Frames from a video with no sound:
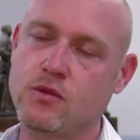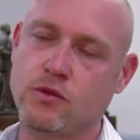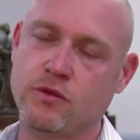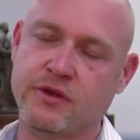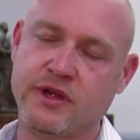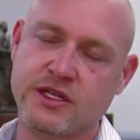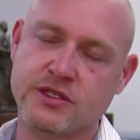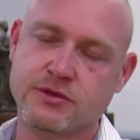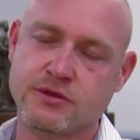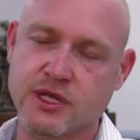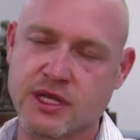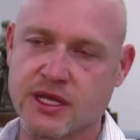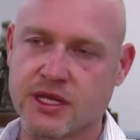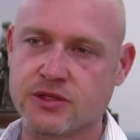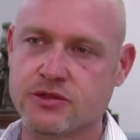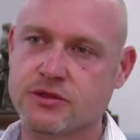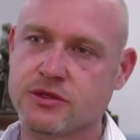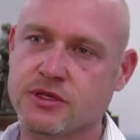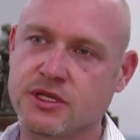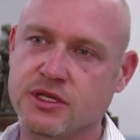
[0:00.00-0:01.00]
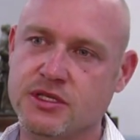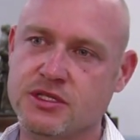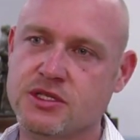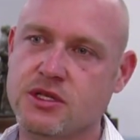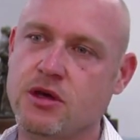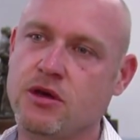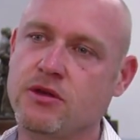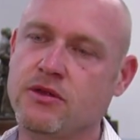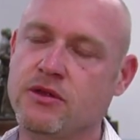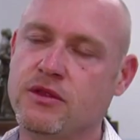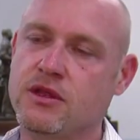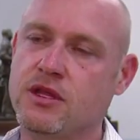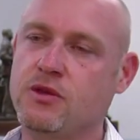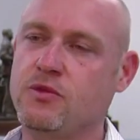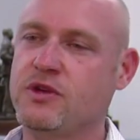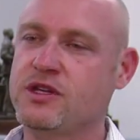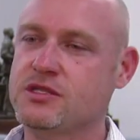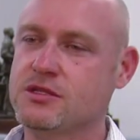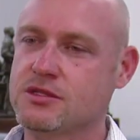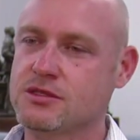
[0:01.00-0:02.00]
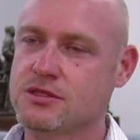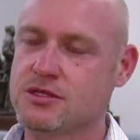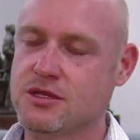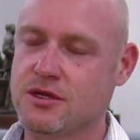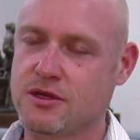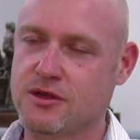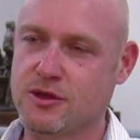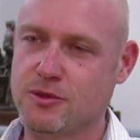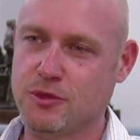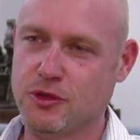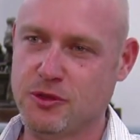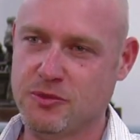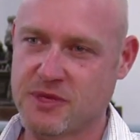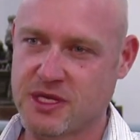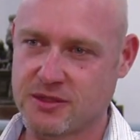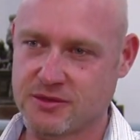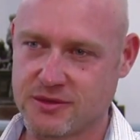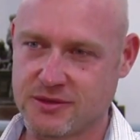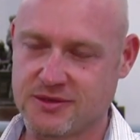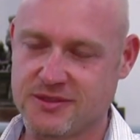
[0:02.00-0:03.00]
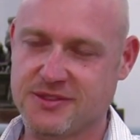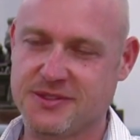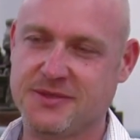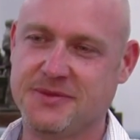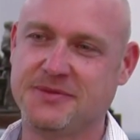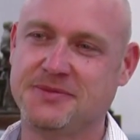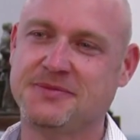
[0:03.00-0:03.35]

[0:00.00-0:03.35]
Wiradjuri country is on the western side of the Blue Mountains.